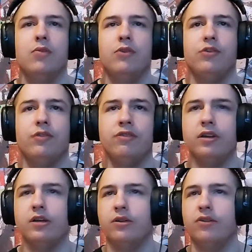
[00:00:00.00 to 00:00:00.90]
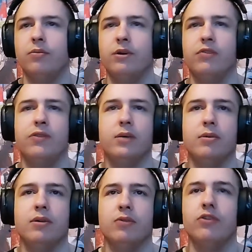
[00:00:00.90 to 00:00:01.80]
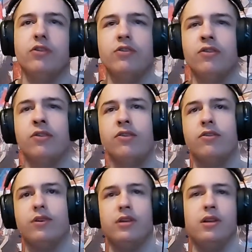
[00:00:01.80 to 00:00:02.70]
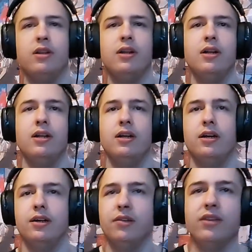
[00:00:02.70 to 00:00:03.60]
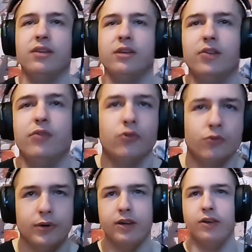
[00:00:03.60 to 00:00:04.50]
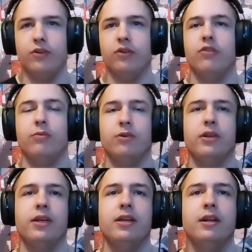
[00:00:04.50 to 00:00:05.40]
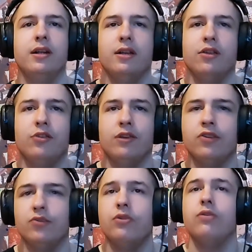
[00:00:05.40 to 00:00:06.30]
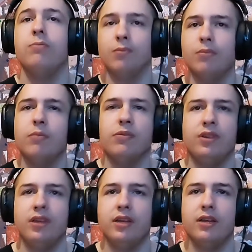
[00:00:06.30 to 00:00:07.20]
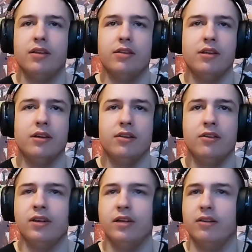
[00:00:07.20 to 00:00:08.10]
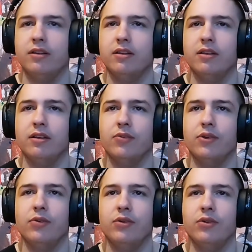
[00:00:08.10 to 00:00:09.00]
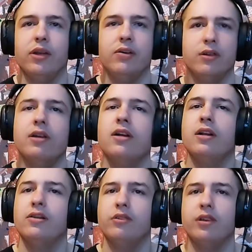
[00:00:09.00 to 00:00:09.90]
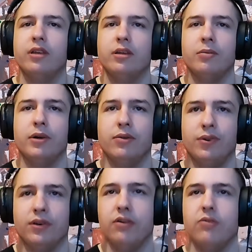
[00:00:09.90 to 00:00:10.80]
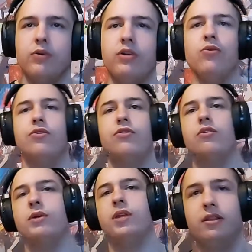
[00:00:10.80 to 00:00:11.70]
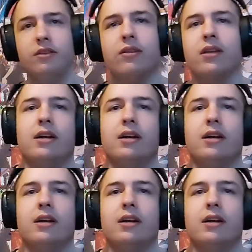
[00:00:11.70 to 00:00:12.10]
Which of the scenario has the best vibe? Watching the sunset over here, dancing in the cool rain on a hot summer day, driving through the busy night, city night at, with the window down, sitting by the fire with a cool stormy night,